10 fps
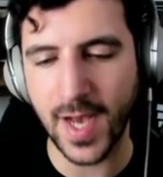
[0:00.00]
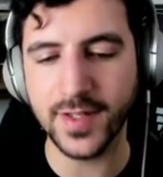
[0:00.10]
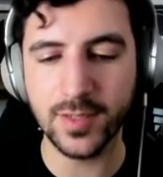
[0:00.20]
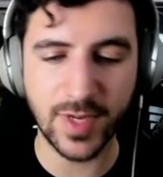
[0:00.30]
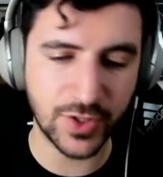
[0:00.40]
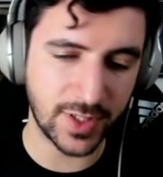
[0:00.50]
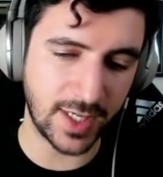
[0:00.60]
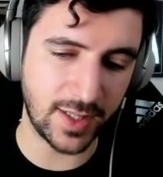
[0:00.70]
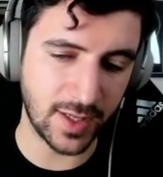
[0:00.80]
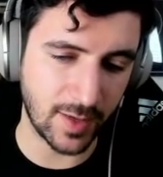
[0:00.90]
I didn't mention
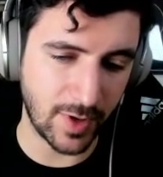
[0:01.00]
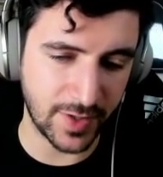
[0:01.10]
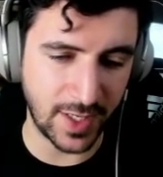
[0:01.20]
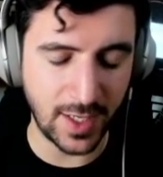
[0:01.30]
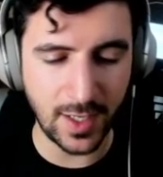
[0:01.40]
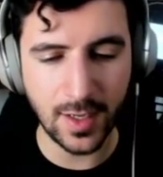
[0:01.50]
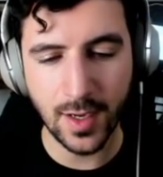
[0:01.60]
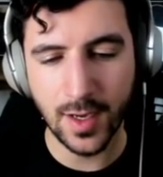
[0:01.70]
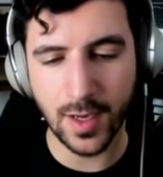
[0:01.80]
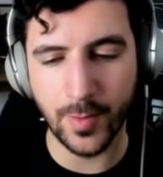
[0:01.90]
anything about the E,
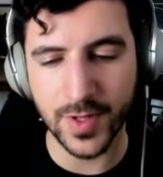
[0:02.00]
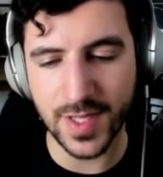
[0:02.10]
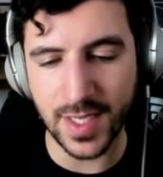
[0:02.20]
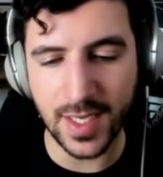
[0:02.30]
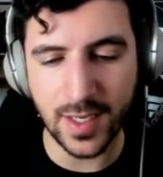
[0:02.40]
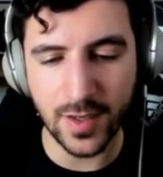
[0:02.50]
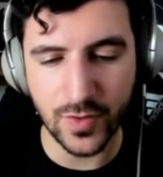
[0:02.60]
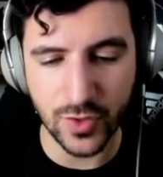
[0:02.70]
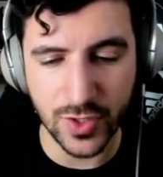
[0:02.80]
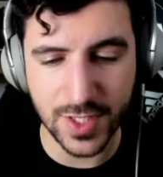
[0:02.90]
but the E
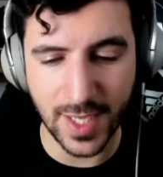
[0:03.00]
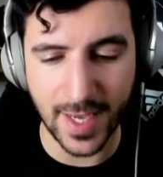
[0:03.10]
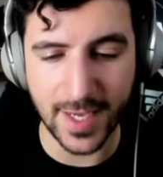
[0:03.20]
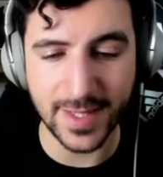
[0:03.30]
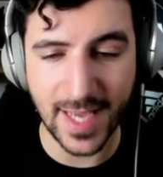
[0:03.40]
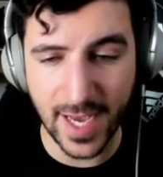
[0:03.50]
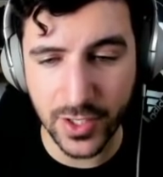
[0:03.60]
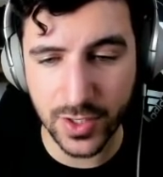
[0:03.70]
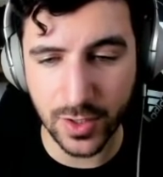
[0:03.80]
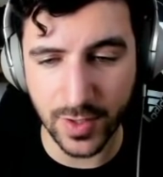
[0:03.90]
is just a
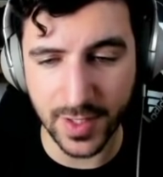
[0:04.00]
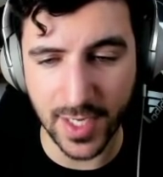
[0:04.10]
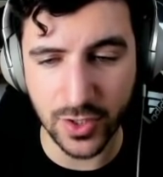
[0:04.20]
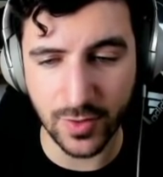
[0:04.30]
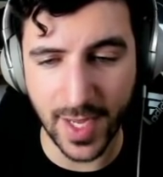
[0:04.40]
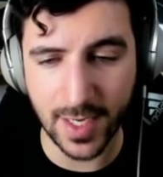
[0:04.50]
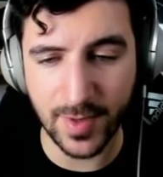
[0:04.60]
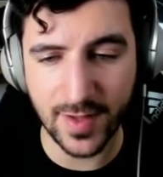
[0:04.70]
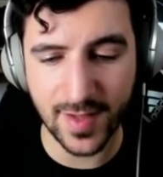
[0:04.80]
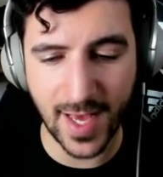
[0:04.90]
dash. You can dash to
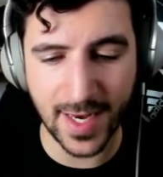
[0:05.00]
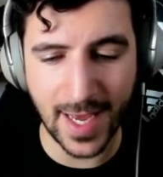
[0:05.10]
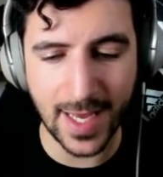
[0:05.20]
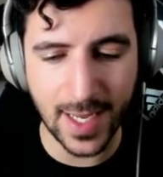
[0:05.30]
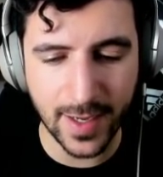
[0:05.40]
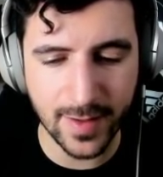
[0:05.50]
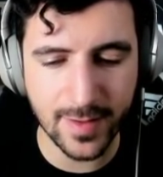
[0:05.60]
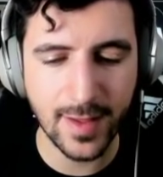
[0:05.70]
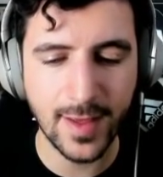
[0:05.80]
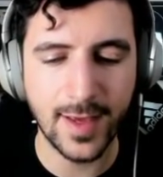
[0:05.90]
enemies and
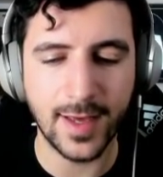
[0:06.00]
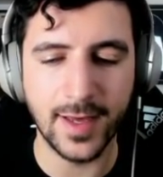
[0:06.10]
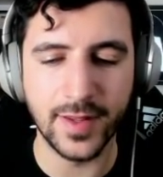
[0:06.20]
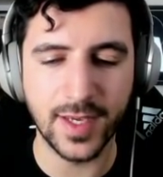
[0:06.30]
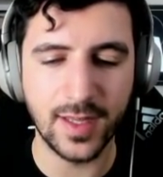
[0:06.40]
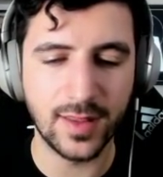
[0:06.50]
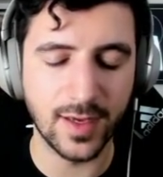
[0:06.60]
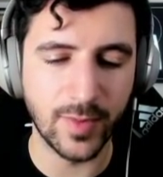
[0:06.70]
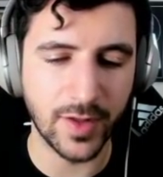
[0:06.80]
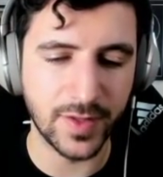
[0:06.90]
allies. The key
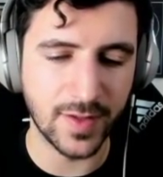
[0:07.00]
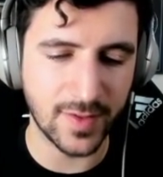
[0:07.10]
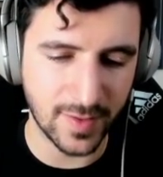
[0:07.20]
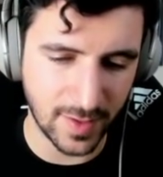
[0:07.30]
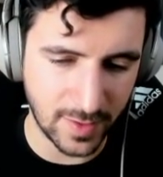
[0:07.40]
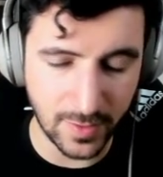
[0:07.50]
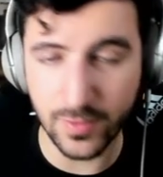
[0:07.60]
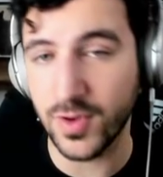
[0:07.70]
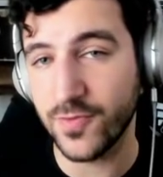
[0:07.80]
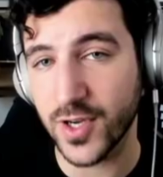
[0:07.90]
thing about this is it
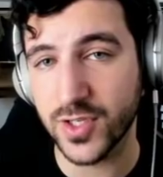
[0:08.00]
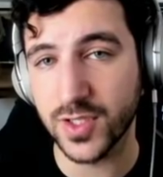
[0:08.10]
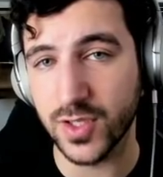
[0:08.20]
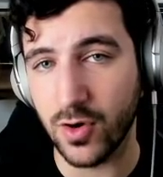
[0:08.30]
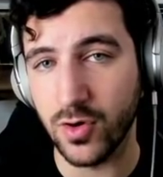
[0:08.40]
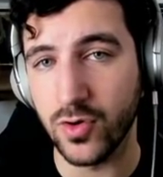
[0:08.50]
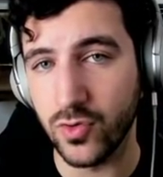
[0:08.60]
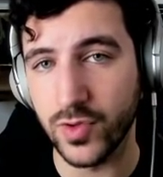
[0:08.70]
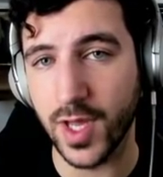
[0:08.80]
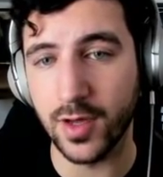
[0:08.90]
refreshes on
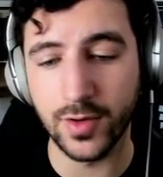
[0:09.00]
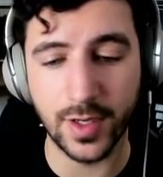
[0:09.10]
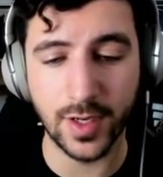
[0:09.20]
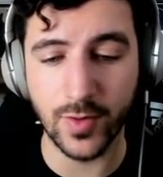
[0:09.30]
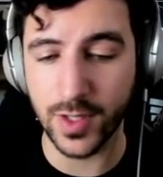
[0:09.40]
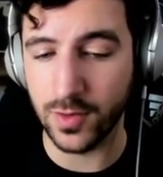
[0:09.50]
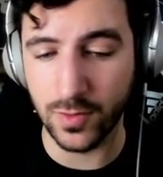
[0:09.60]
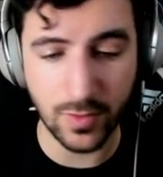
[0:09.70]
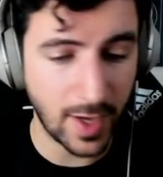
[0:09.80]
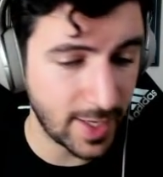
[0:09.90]
cooldown when
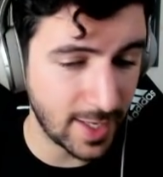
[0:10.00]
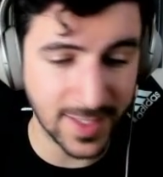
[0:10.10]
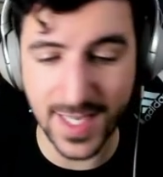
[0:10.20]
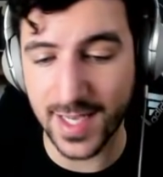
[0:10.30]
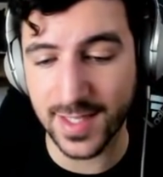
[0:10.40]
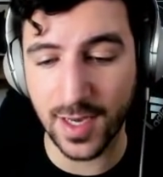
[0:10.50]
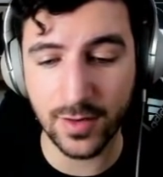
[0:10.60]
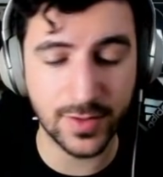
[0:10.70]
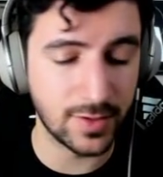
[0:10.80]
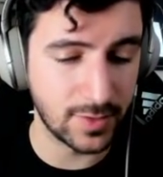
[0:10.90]
you get a
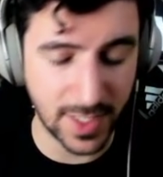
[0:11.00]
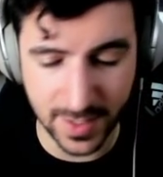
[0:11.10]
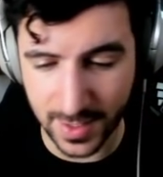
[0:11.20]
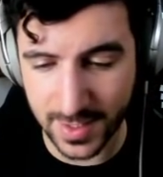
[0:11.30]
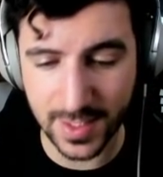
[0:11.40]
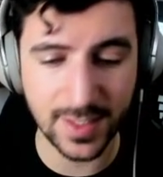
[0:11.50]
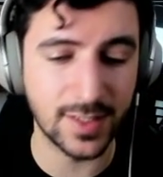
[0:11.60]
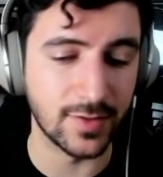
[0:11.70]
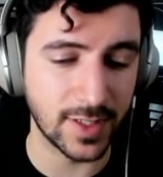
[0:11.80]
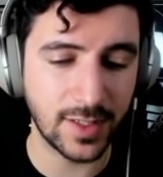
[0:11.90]
takedown, so that's an
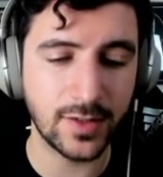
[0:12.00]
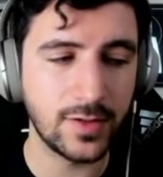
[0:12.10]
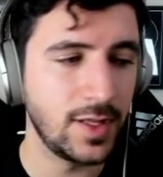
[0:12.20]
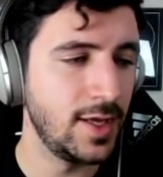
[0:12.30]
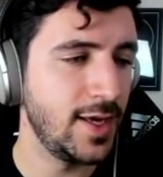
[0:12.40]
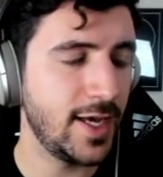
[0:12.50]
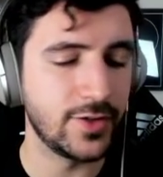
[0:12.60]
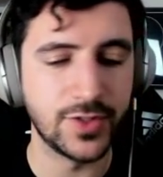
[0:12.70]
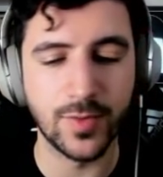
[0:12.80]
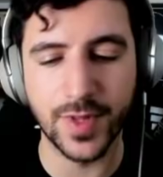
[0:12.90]
assist or a kill. And
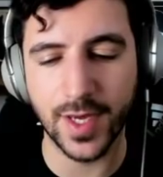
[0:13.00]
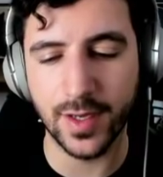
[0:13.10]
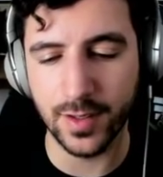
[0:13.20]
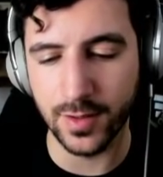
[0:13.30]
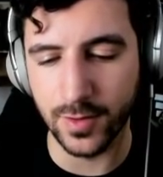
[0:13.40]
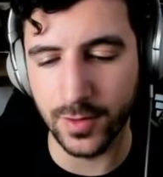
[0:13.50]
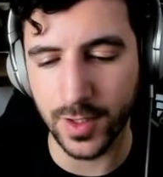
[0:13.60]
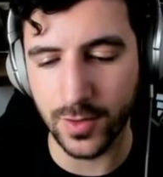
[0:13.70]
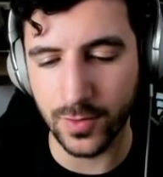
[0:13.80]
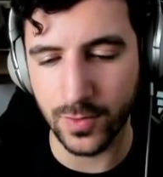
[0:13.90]
on top of that,
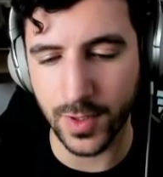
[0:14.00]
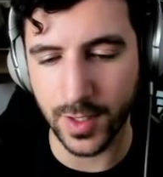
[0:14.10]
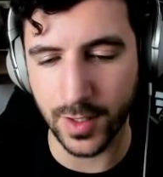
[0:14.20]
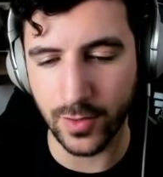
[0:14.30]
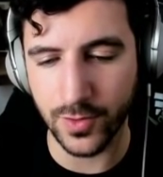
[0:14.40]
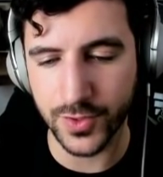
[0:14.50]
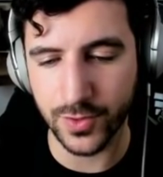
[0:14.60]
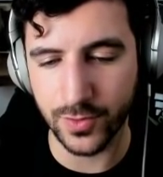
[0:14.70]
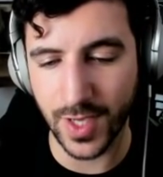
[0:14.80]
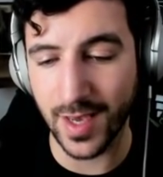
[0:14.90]
you
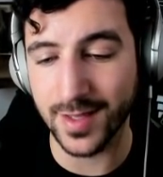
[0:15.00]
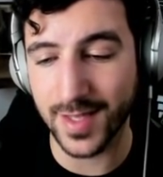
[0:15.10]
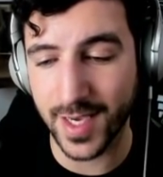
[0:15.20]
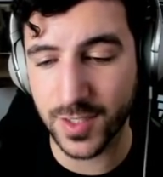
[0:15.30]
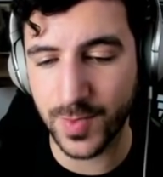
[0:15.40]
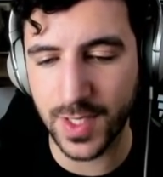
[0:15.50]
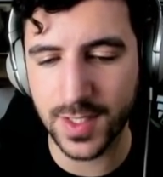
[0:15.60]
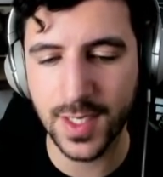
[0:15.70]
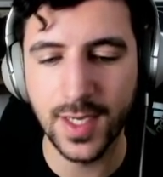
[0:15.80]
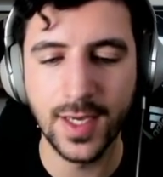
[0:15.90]
also get attack
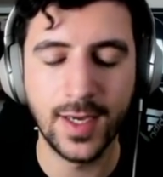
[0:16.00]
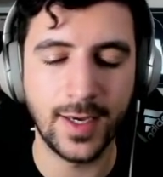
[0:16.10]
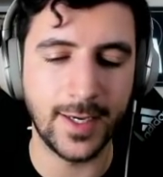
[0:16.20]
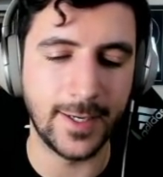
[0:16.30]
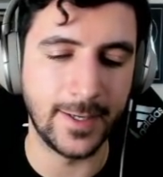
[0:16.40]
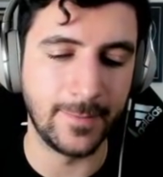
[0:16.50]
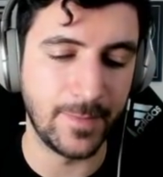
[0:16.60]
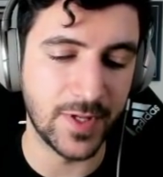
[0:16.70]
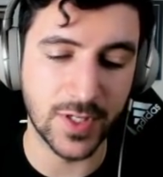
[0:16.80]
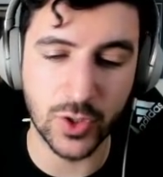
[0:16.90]
speed.
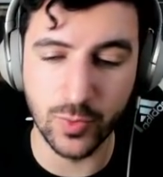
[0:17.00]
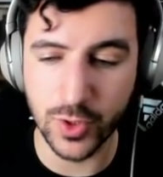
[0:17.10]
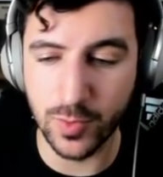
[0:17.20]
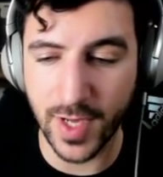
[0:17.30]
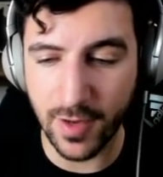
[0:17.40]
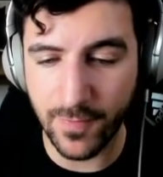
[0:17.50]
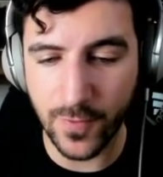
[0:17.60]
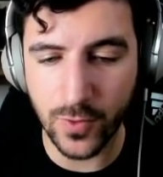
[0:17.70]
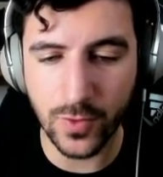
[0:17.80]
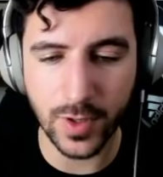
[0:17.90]
This is super
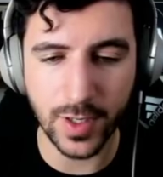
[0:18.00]
helpful.